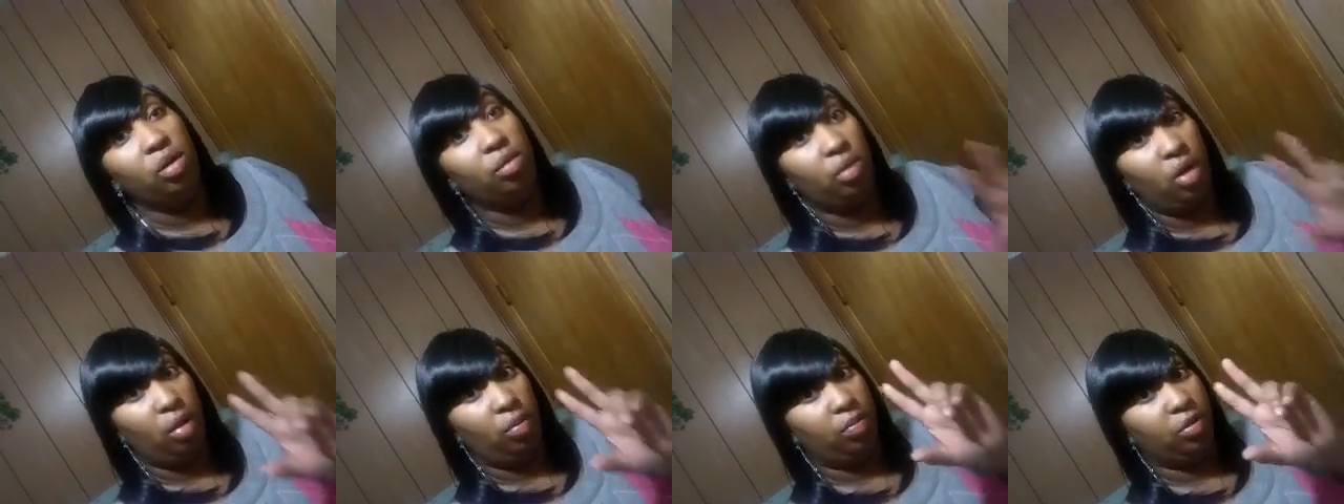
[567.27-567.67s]

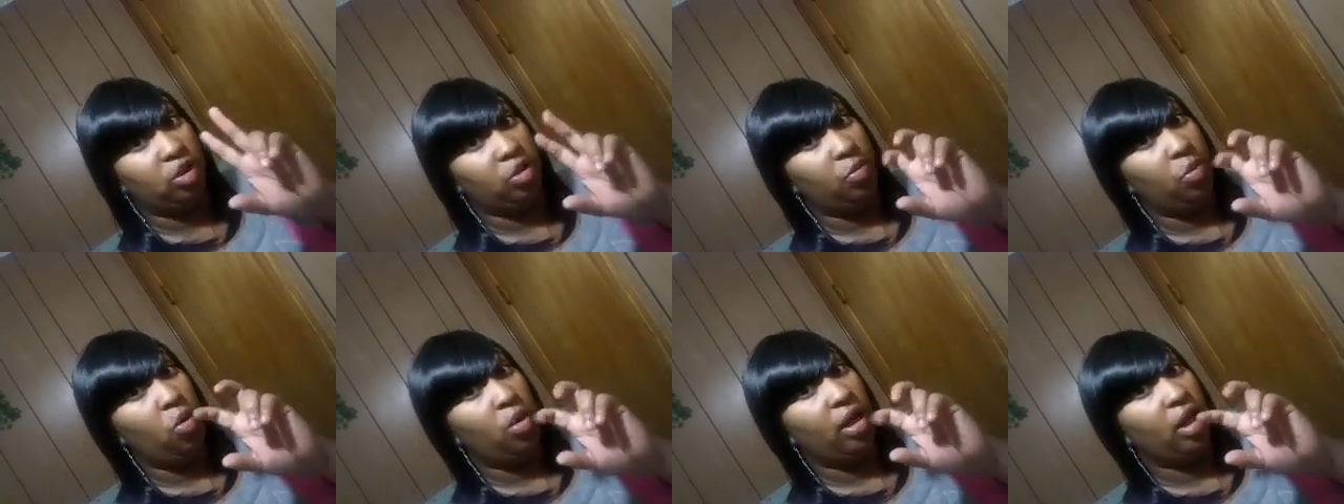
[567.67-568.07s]
the
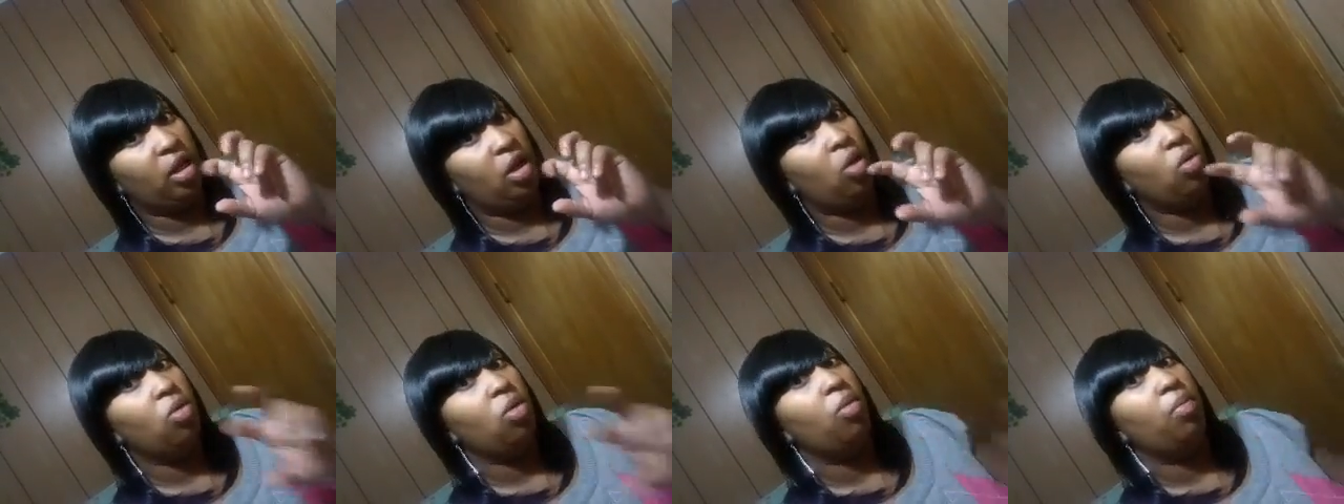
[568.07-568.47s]
supporting
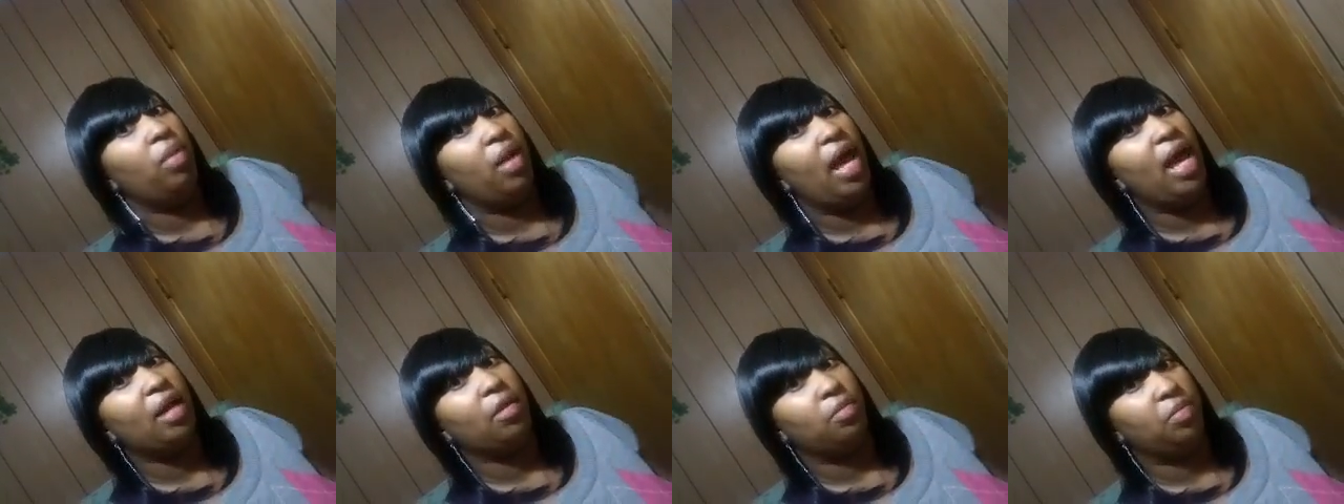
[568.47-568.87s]
local
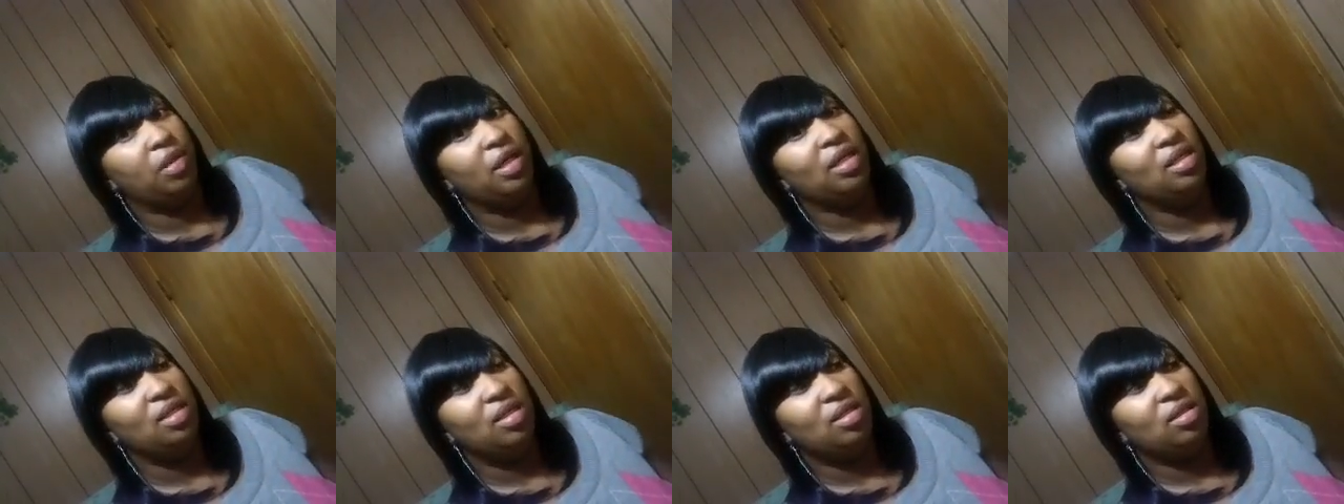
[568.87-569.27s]
black
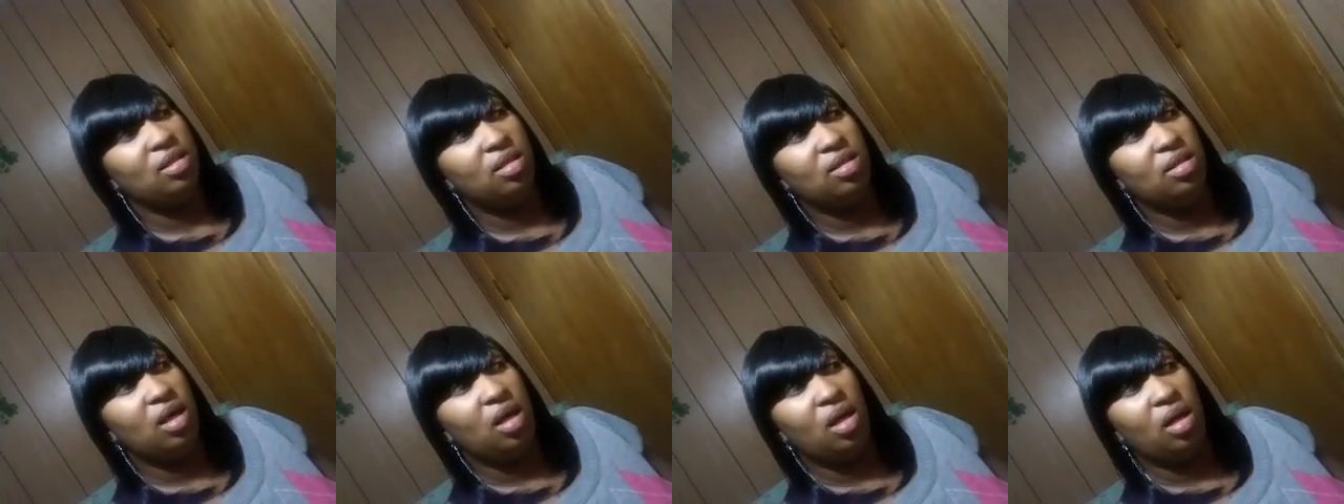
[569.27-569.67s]

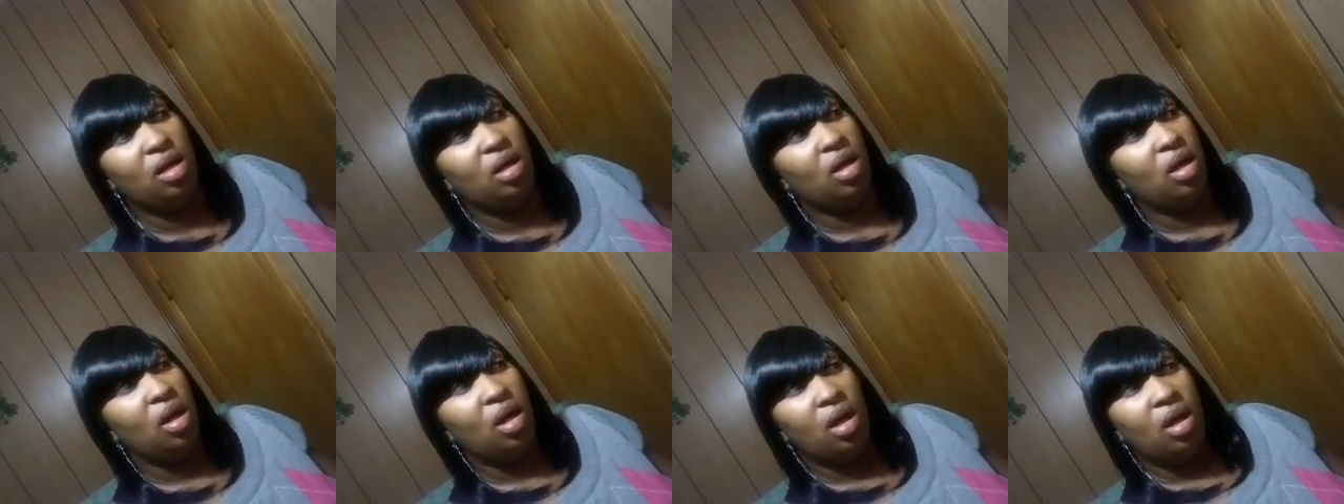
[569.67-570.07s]
businesses,
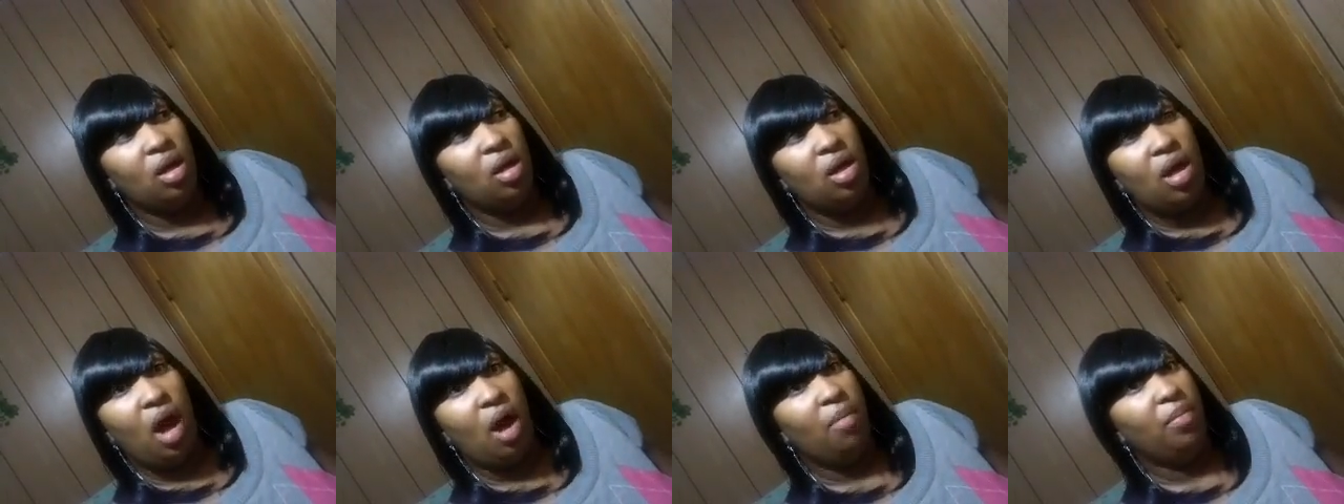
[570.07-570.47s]
and
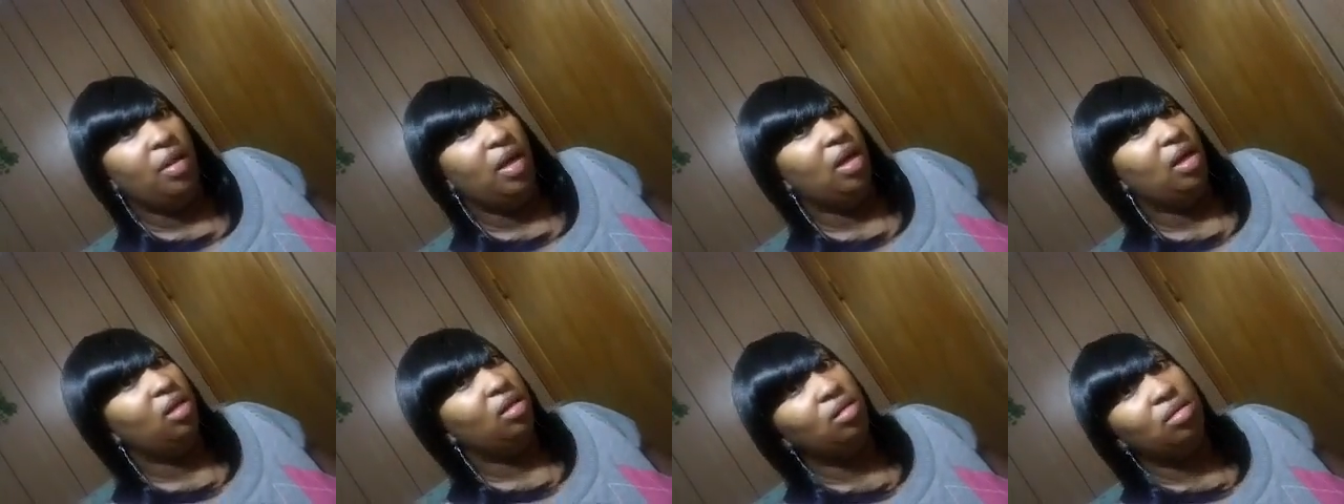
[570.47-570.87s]
I
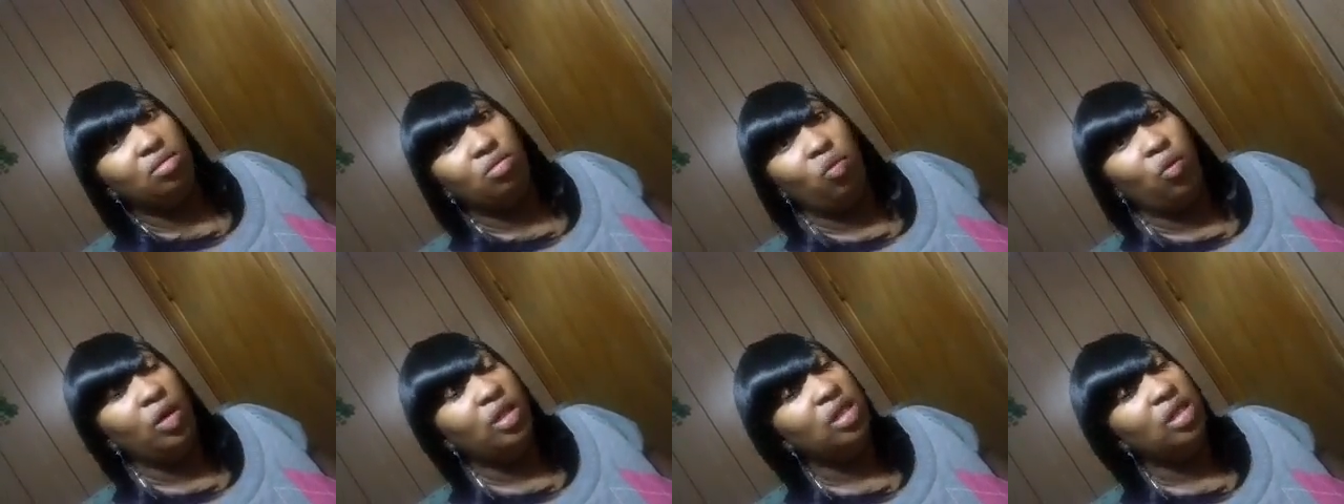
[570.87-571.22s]
mean,